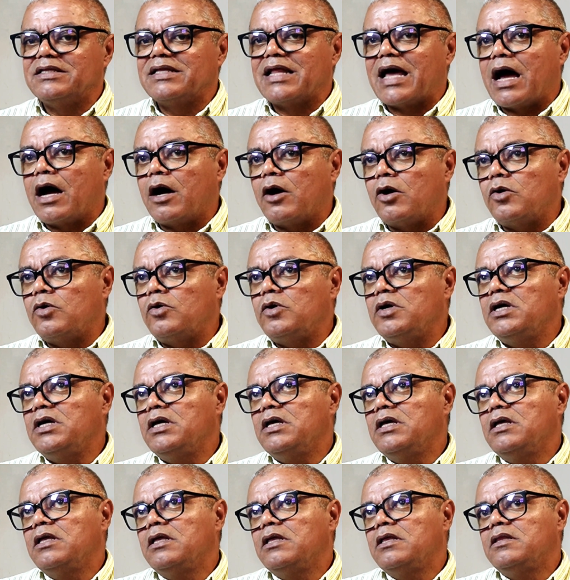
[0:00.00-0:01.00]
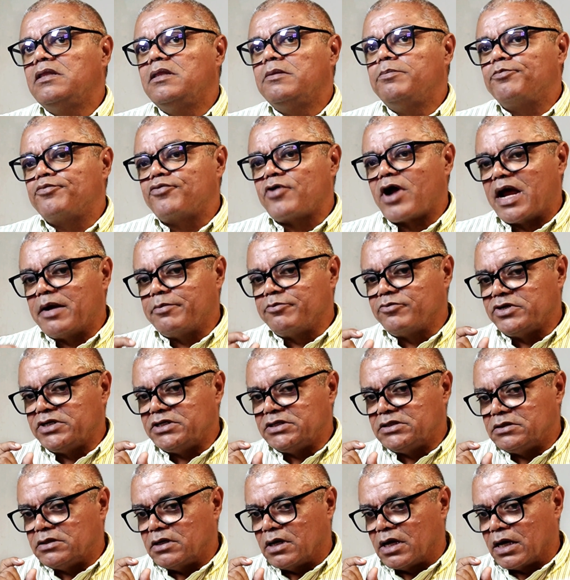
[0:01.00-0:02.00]
now the
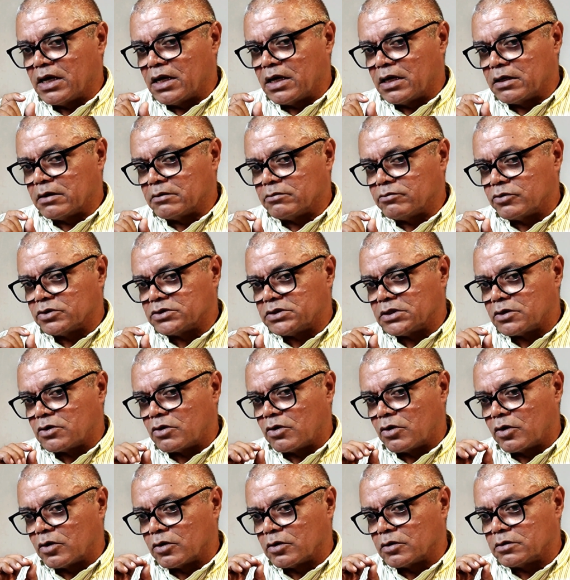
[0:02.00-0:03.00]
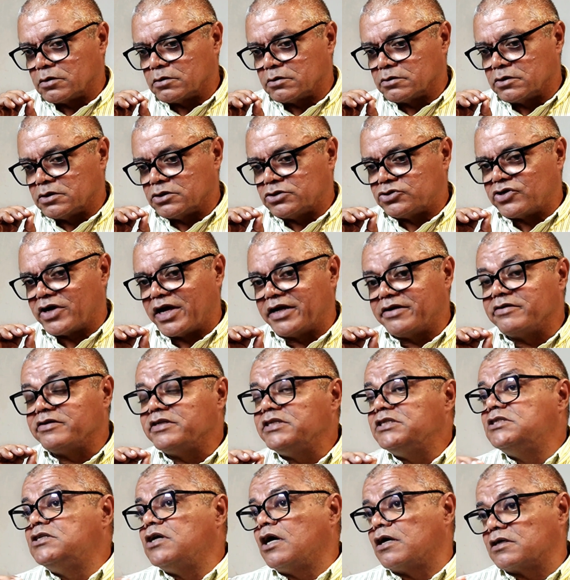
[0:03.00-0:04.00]
primary, what they call
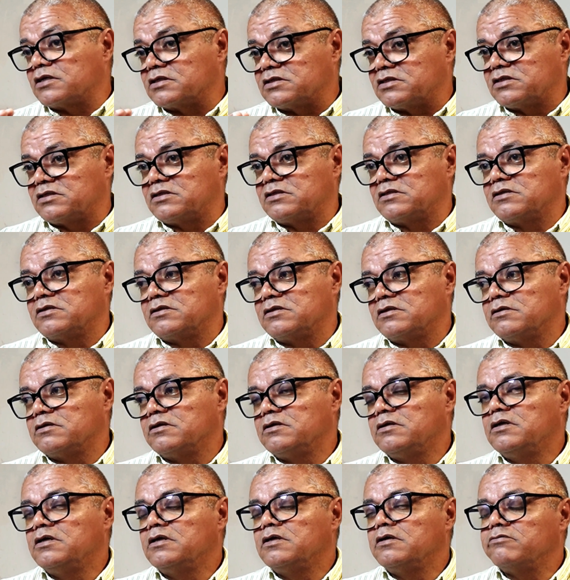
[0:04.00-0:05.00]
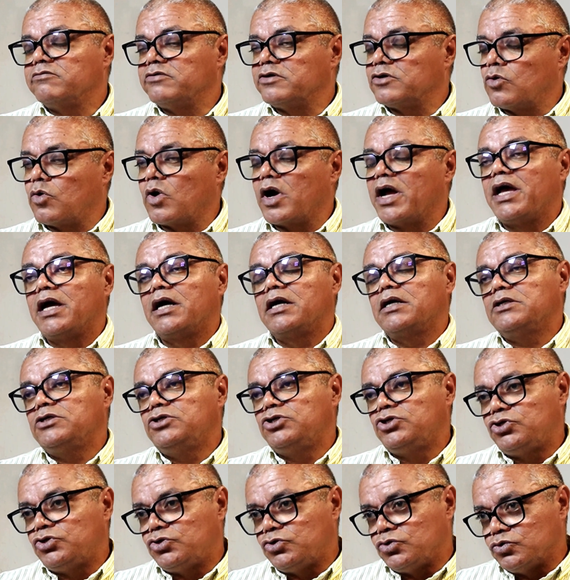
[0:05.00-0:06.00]
primary ducts require
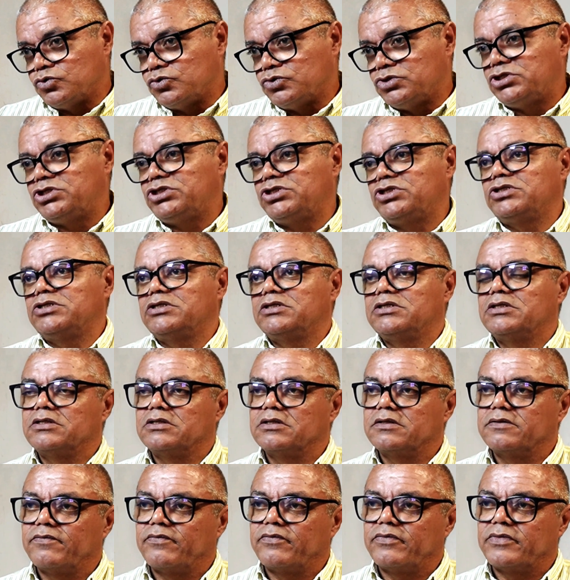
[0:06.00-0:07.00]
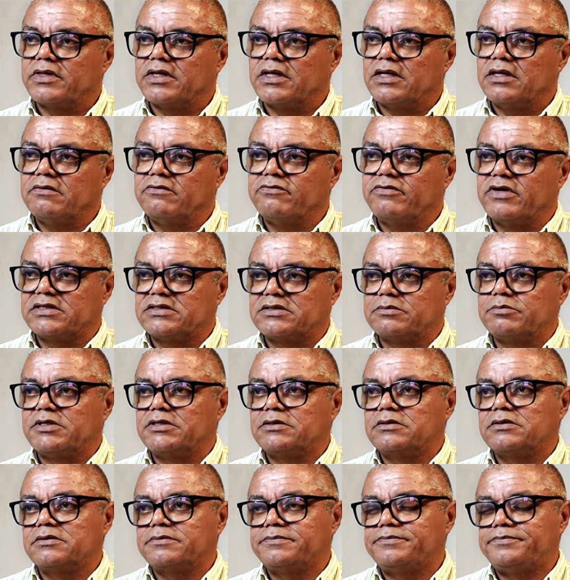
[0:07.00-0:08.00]
huge
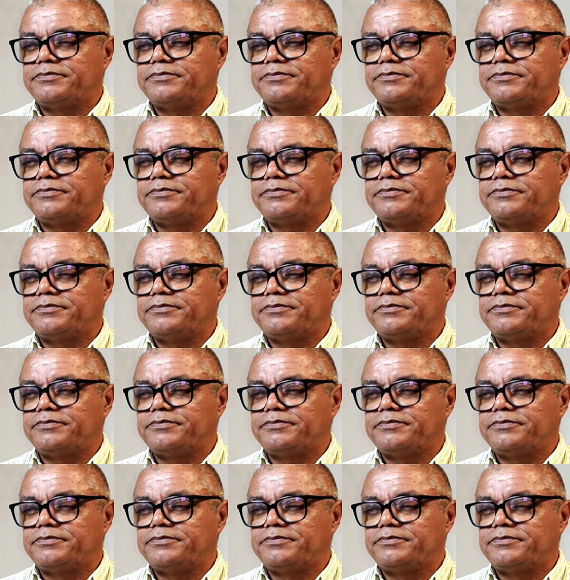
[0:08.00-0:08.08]
investment.